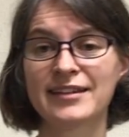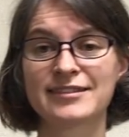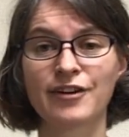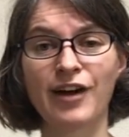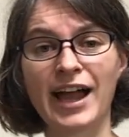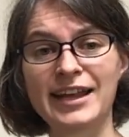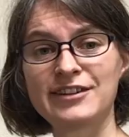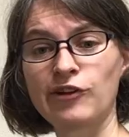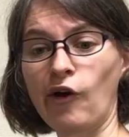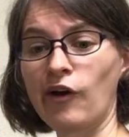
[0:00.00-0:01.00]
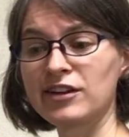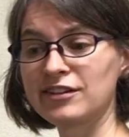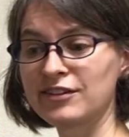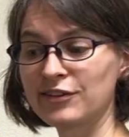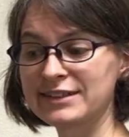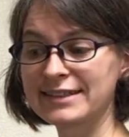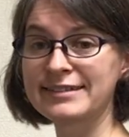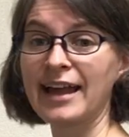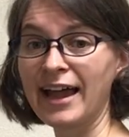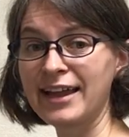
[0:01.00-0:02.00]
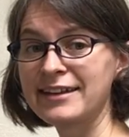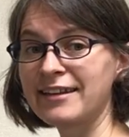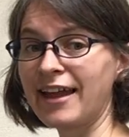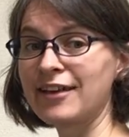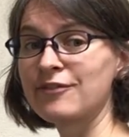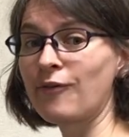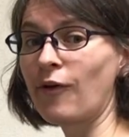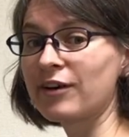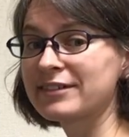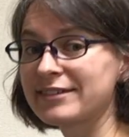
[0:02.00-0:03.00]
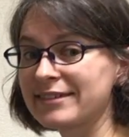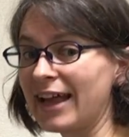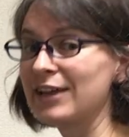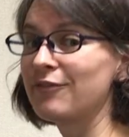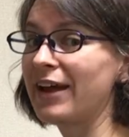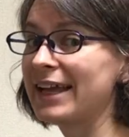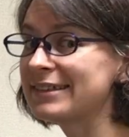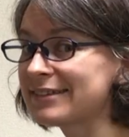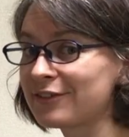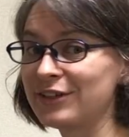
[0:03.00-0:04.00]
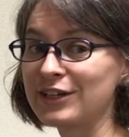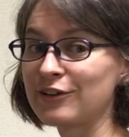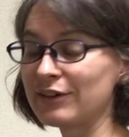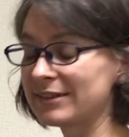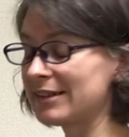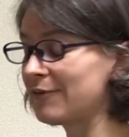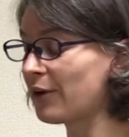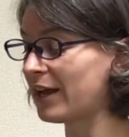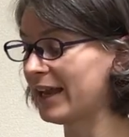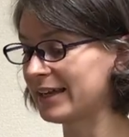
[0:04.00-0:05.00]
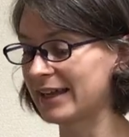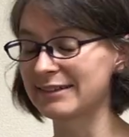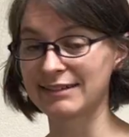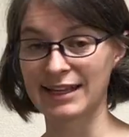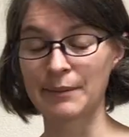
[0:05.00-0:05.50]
So I turned to the side and walked sideways so he could see what I can see.